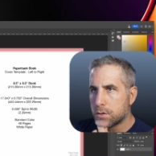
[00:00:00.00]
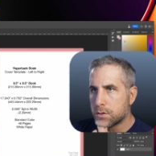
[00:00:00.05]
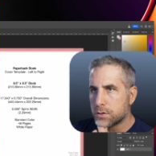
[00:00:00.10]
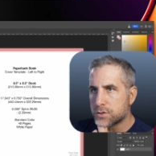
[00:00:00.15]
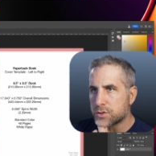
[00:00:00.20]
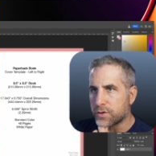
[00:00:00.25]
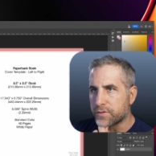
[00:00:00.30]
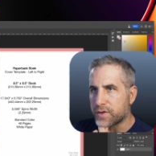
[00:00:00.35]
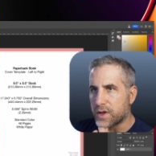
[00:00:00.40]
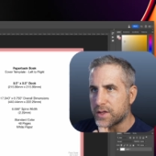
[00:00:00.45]

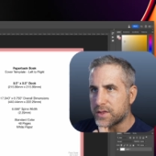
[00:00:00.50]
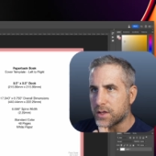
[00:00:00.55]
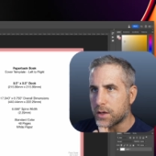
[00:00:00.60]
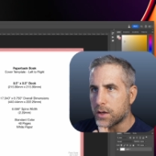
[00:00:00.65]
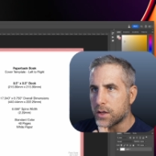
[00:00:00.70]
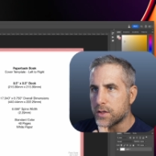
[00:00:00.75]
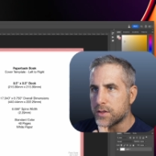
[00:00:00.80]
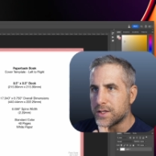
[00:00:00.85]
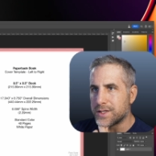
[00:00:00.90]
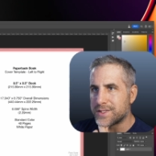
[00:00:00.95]
So I've got
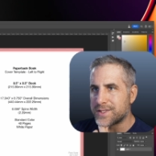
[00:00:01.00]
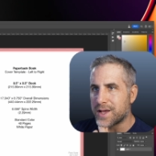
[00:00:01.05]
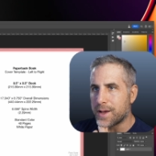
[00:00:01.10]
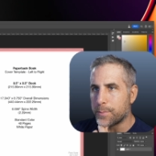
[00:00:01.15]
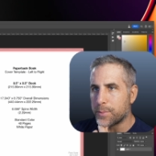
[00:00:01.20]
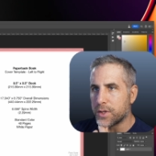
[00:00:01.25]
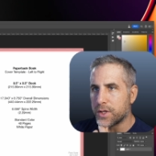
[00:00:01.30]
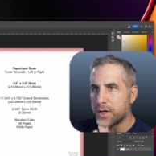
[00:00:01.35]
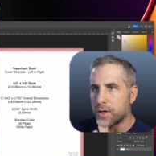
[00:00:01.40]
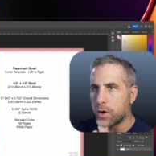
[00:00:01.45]
the, the
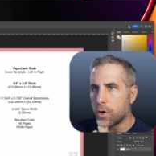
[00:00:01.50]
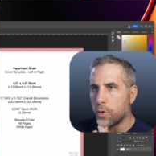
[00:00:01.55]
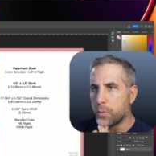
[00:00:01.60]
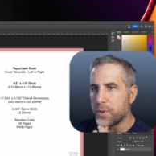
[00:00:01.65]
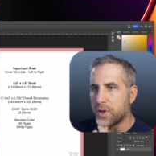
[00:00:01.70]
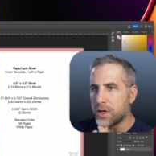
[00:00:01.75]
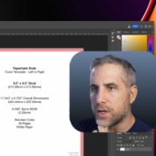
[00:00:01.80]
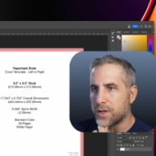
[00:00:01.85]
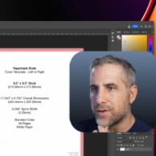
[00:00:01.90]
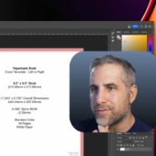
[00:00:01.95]
template
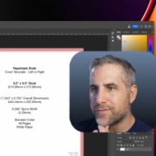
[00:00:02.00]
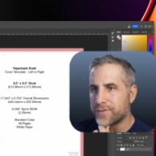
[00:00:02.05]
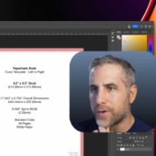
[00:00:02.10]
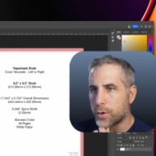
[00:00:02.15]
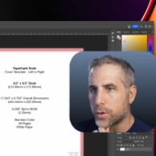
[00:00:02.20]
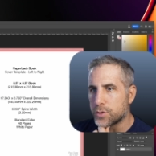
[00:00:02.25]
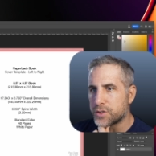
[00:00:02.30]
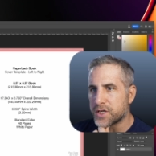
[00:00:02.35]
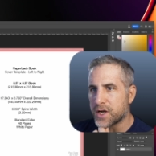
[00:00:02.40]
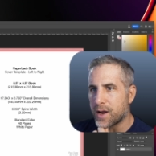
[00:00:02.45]
open in
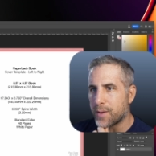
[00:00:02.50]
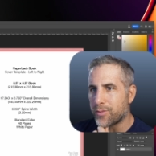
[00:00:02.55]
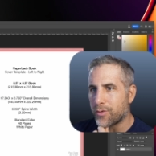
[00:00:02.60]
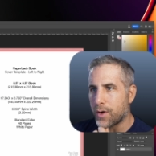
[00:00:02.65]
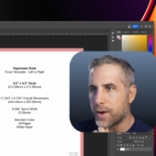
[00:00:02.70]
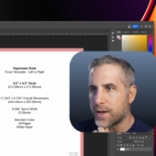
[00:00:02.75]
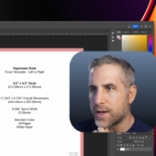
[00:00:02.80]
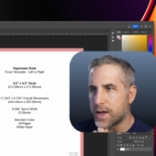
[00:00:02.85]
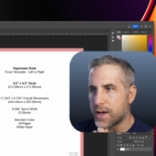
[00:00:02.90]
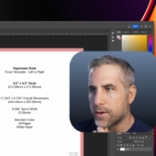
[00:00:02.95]
Photoshop
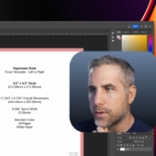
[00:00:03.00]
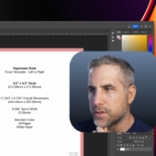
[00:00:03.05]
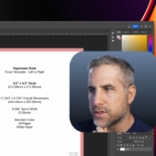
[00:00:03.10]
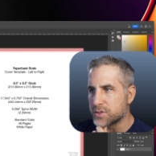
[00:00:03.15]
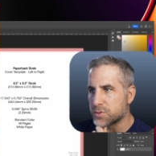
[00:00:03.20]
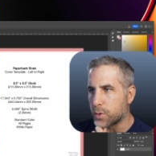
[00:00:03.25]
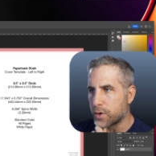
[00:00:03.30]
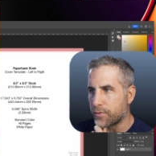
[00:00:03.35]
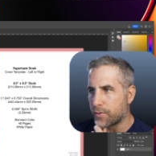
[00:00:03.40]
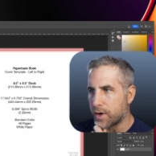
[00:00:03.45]
right now. I
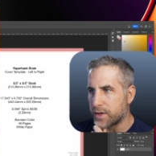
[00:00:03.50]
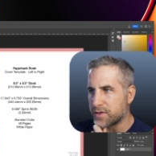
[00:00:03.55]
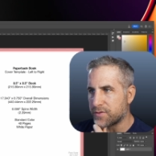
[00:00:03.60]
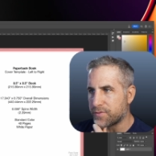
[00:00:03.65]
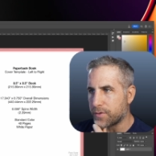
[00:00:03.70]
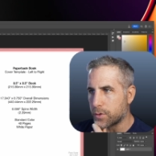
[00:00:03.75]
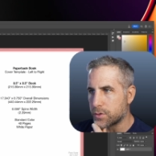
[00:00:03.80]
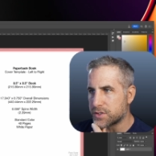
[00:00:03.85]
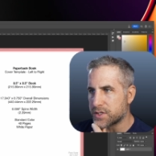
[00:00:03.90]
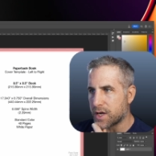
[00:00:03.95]
just went right to
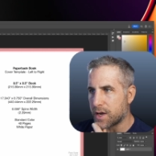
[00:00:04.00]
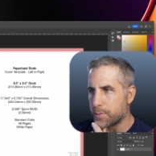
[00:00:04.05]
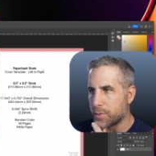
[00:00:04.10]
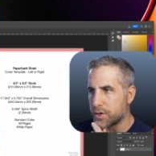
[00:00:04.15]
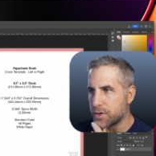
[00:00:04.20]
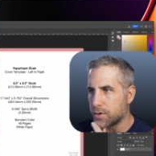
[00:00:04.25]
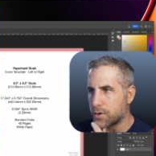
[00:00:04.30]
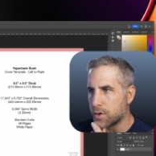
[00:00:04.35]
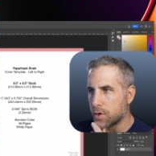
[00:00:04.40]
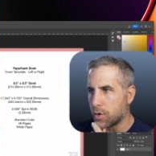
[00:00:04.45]
Photoshop,
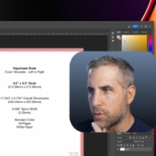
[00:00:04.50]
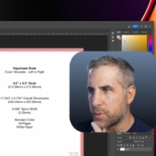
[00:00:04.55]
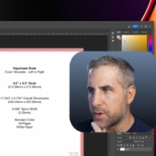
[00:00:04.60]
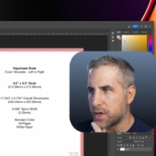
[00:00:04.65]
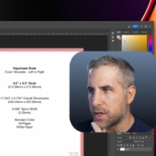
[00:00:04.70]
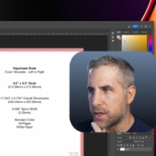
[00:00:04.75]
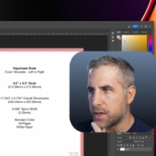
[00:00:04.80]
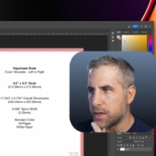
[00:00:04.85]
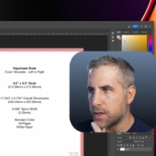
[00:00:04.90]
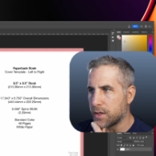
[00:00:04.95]
but you can
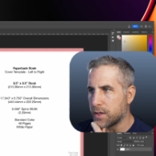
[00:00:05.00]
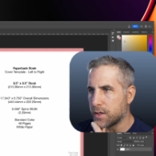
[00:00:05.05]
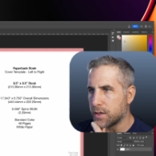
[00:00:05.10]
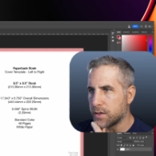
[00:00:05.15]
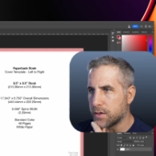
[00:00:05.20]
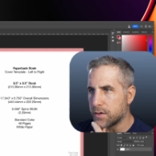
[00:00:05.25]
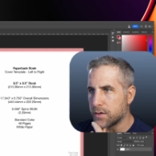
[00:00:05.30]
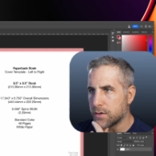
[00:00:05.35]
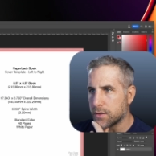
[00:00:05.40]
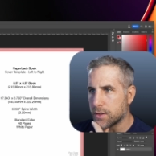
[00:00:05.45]
open it
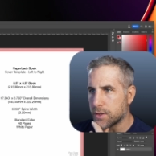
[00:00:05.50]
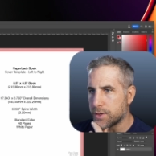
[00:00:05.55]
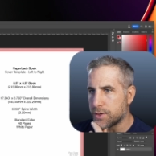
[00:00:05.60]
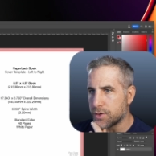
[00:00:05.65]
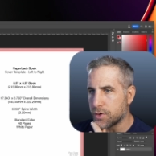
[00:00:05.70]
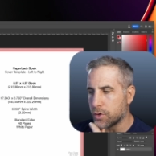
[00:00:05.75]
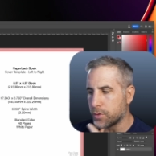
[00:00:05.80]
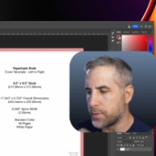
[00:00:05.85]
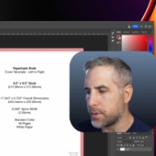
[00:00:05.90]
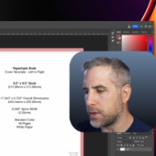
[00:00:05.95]
in
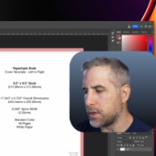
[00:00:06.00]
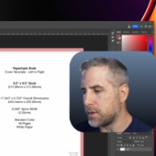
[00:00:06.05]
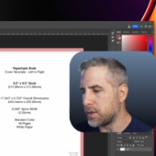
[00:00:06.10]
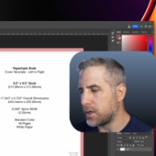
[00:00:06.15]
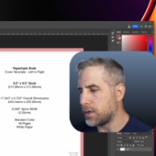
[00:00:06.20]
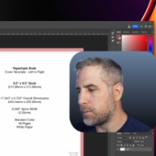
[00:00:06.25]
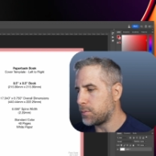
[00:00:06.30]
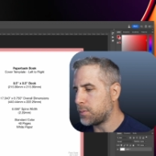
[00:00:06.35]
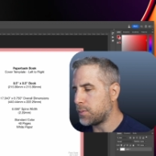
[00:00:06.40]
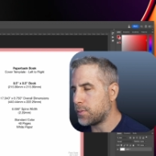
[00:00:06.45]

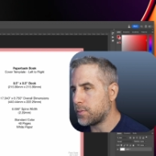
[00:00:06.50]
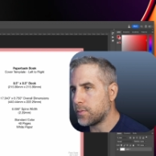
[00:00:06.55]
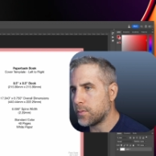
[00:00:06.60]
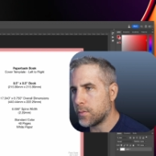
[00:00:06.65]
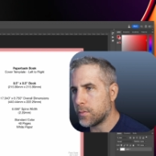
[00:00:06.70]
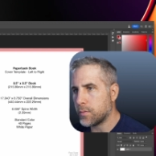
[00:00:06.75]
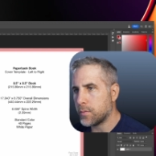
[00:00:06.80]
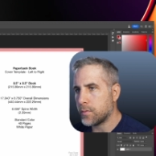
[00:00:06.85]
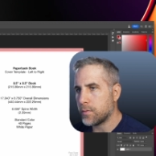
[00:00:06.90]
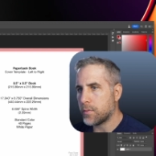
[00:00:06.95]
Adobe
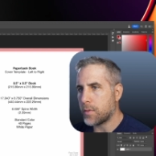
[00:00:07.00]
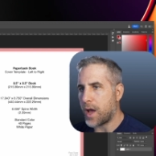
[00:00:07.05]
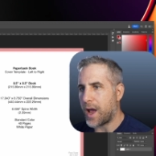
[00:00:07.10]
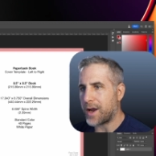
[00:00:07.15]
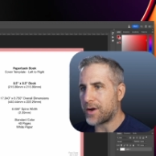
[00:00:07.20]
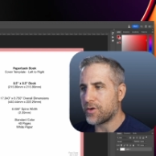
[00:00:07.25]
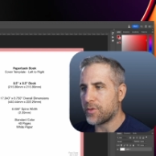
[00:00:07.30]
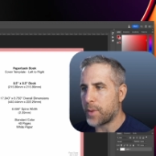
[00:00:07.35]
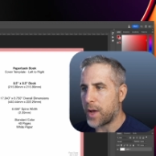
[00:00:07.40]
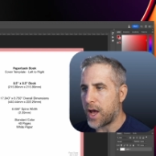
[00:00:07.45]

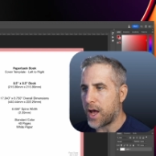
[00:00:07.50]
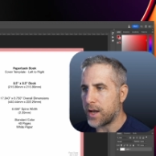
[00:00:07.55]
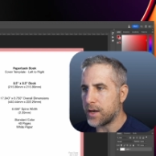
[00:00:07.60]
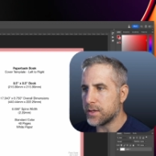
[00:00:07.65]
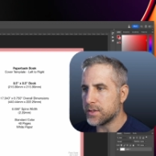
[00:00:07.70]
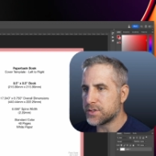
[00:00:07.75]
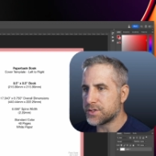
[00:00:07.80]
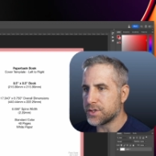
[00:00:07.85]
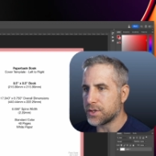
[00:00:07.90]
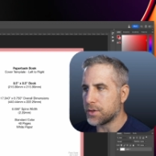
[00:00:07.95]

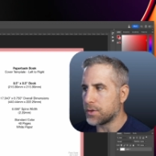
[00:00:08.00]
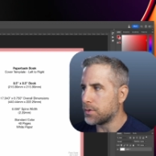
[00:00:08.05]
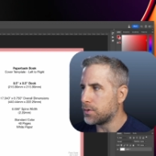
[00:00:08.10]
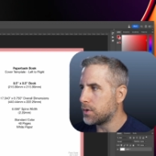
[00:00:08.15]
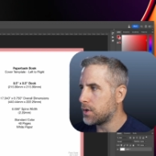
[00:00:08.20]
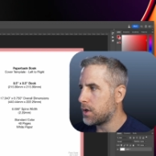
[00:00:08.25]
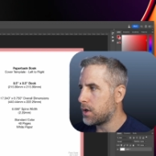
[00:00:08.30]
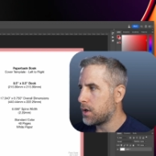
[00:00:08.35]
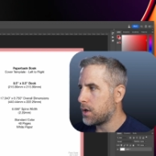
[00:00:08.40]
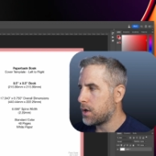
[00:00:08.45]
Acrobat too.
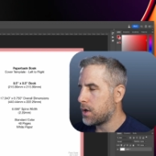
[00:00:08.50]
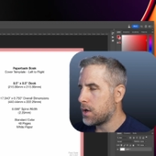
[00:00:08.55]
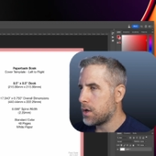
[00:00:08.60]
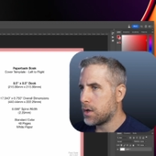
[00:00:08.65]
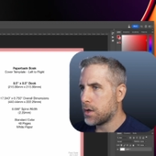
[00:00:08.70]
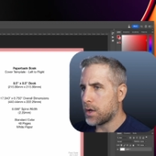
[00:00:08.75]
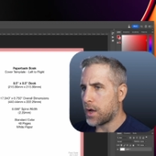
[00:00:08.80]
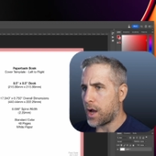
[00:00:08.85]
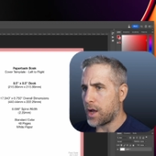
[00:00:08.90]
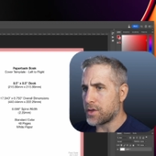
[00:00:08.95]

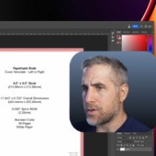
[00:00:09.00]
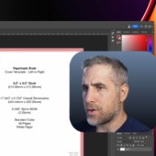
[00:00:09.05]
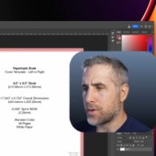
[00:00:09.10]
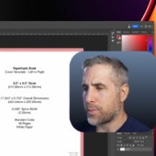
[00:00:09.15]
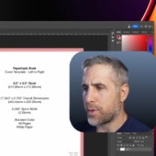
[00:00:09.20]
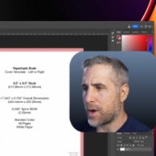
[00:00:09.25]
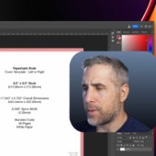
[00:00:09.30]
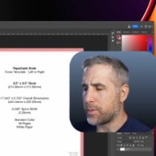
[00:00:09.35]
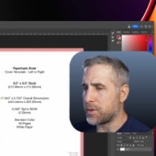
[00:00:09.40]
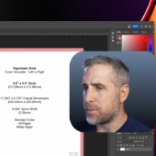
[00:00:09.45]
Uh, you
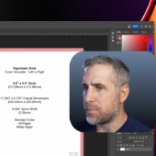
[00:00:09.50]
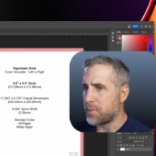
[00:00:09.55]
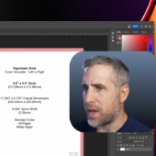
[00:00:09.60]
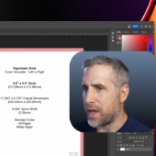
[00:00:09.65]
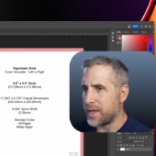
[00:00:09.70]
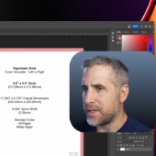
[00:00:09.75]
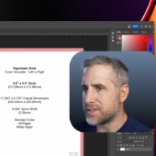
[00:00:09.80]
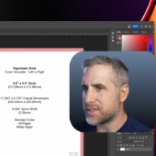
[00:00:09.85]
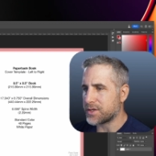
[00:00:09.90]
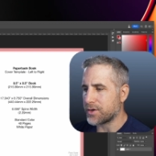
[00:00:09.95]
could probably
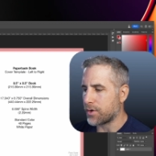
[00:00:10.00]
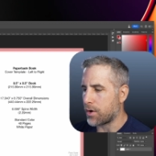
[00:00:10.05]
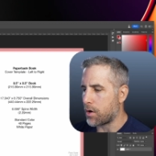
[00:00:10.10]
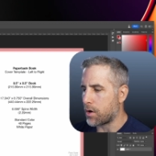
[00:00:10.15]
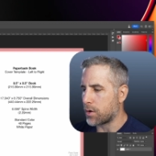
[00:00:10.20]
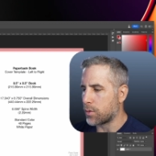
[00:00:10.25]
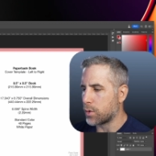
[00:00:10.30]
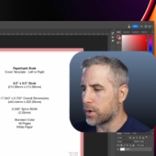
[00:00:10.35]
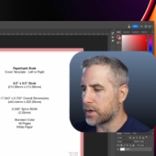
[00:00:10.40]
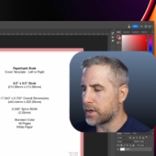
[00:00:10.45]
paste your
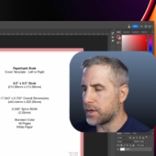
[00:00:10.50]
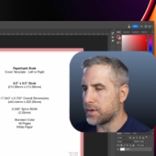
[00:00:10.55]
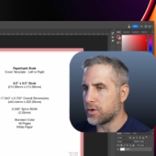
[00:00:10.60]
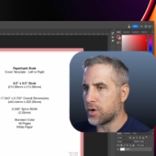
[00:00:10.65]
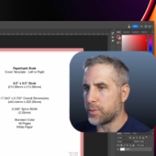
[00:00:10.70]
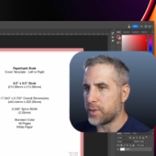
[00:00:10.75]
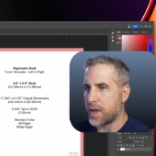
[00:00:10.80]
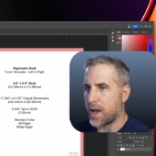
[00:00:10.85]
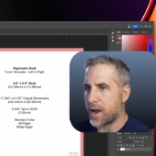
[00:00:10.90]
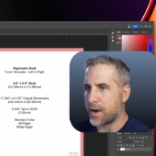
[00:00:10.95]
artwork in Adobe